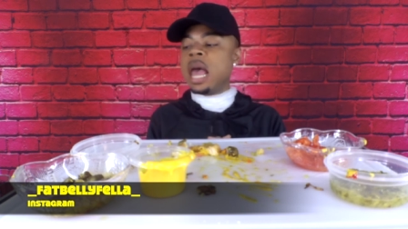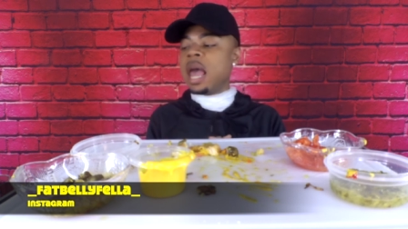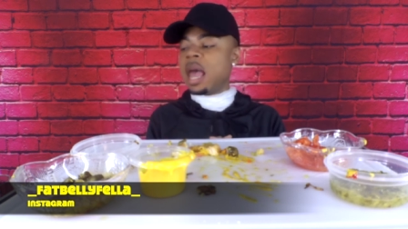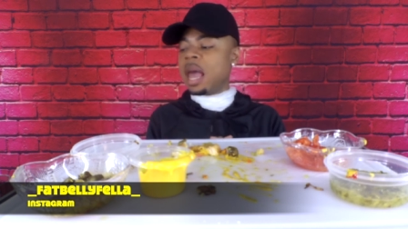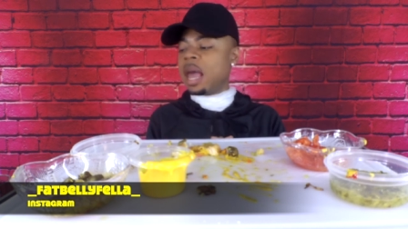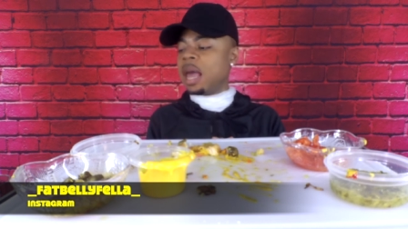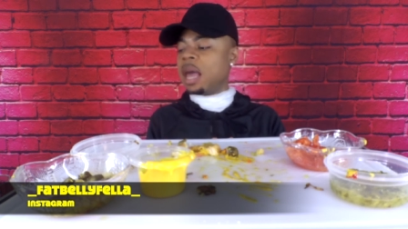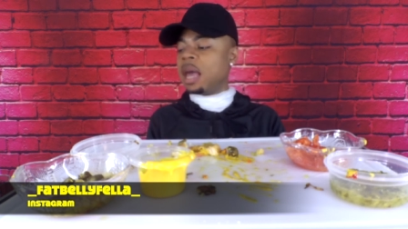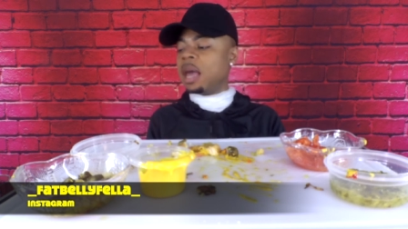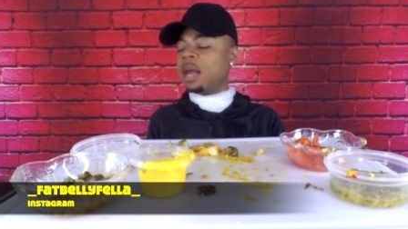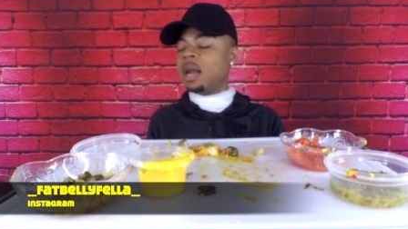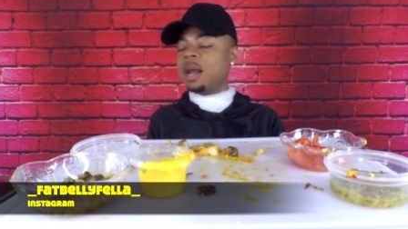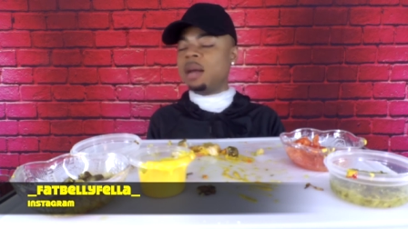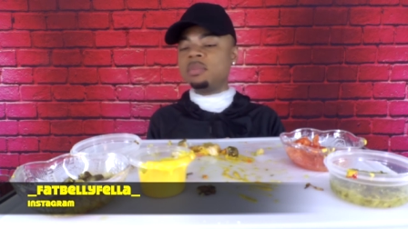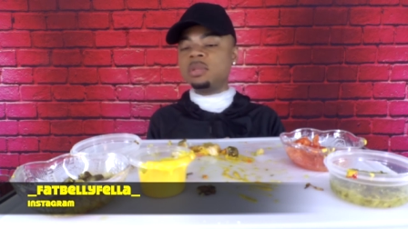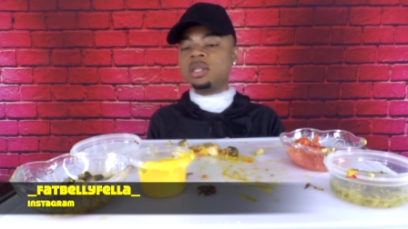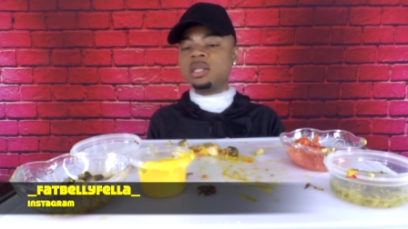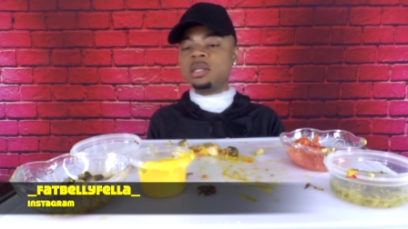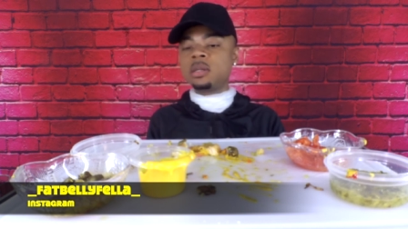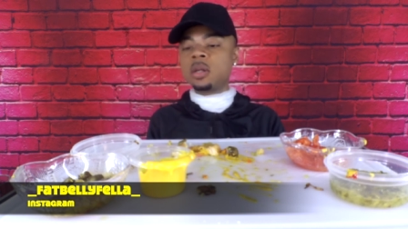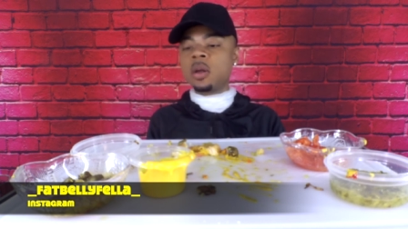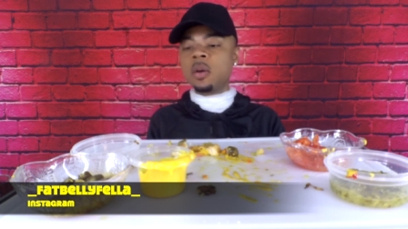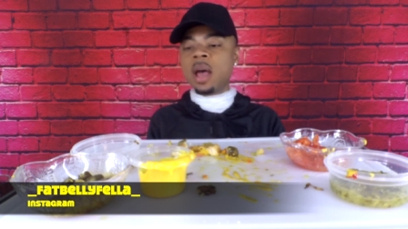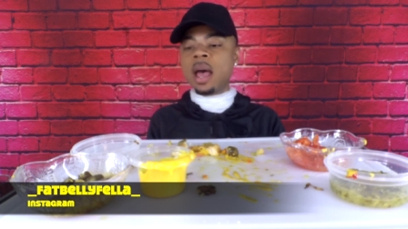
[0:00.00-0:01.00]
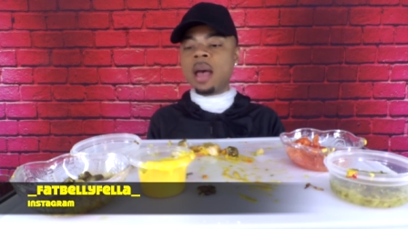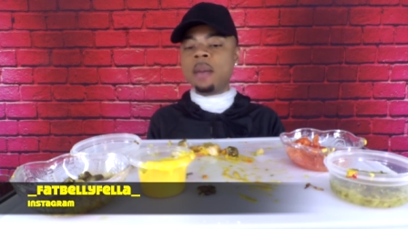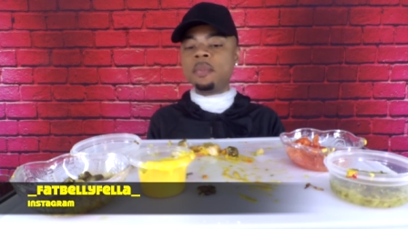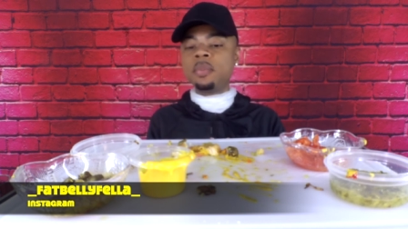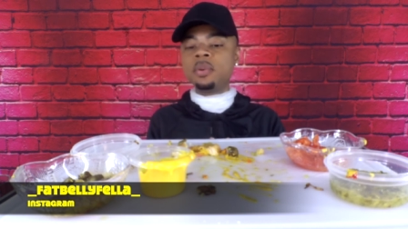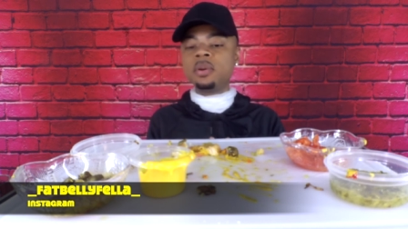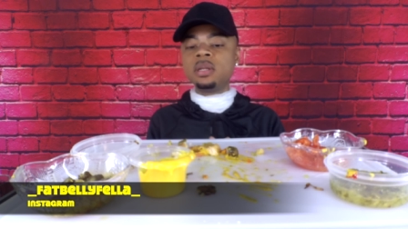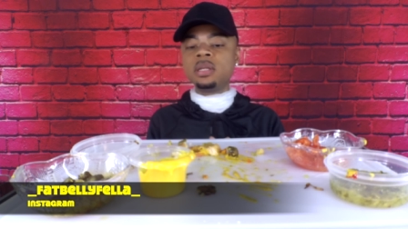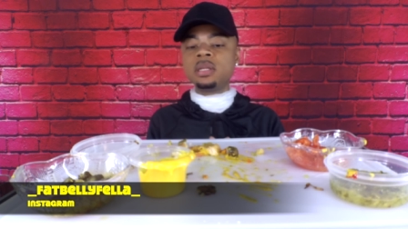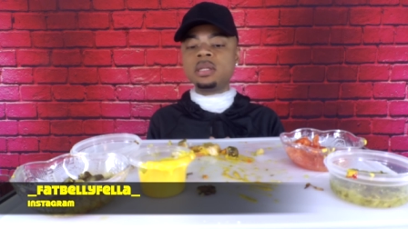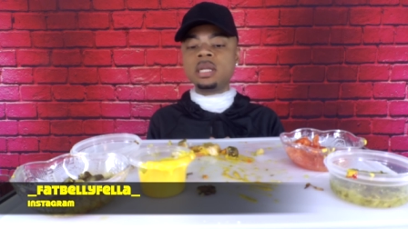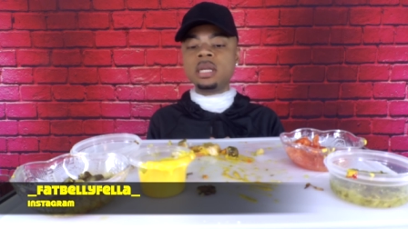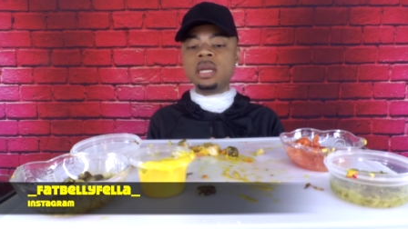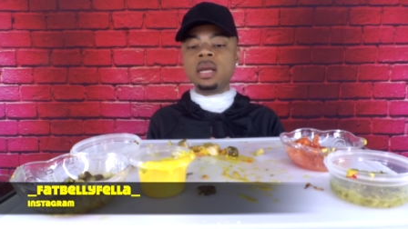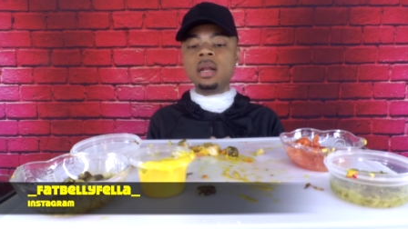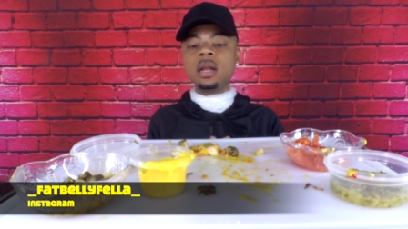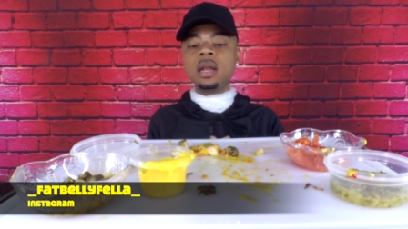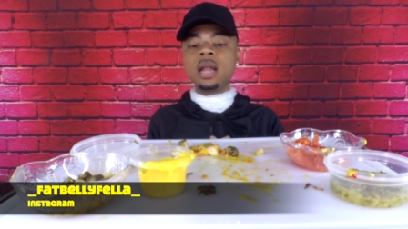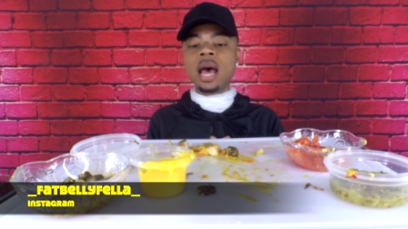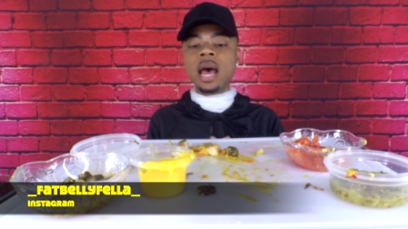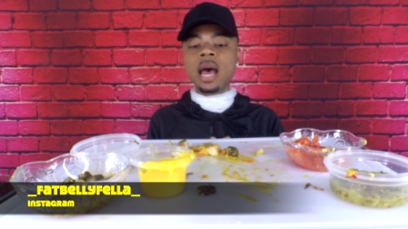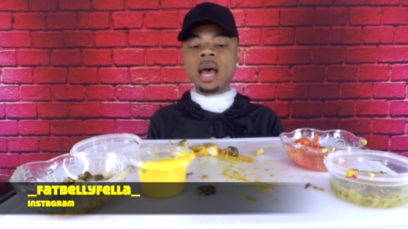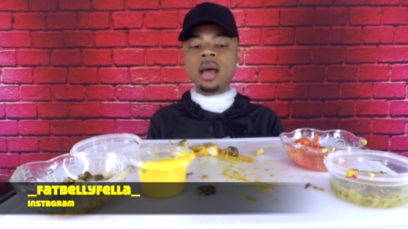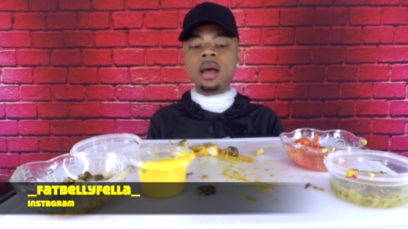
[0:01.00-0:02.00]
And I'm just so happy to see a
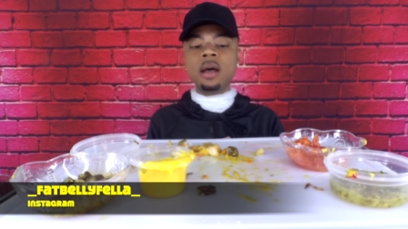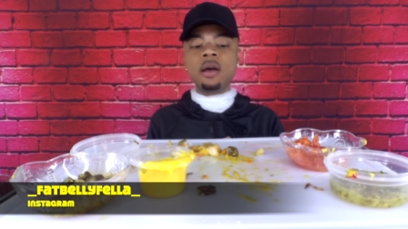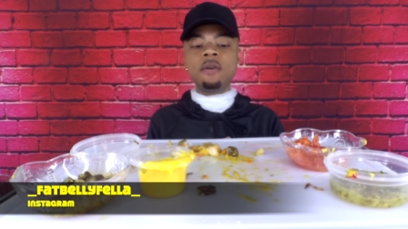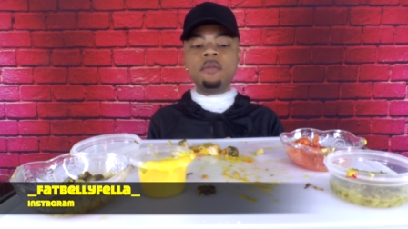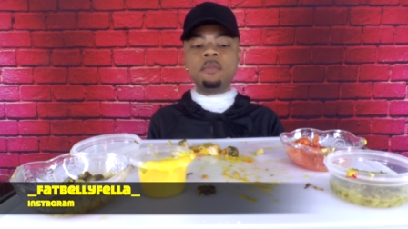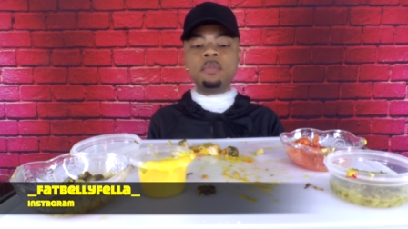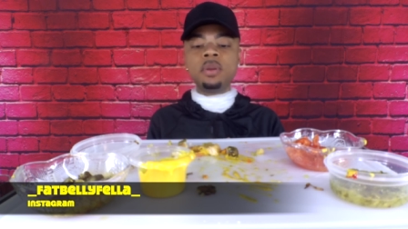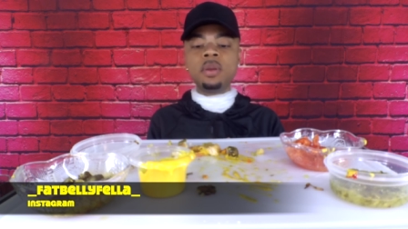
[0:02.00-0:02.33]
lot of